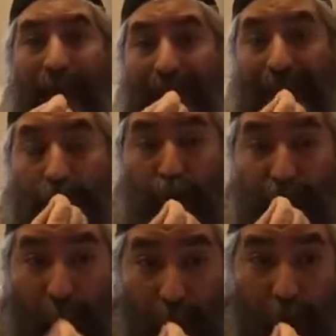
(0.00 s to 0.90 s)
HaKadosh
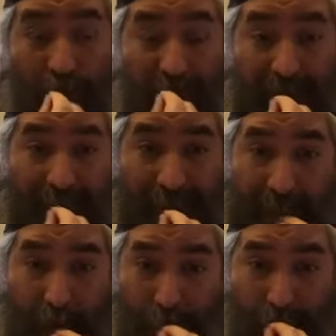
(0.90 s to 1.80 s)
Baruch Hu
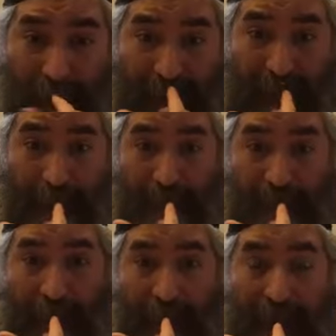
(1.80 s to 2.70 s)
intellectually,
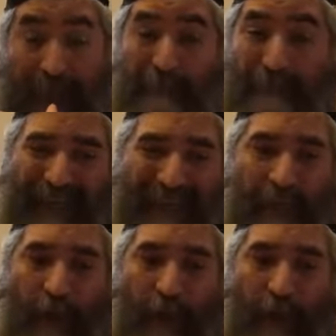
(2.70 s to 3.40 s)
by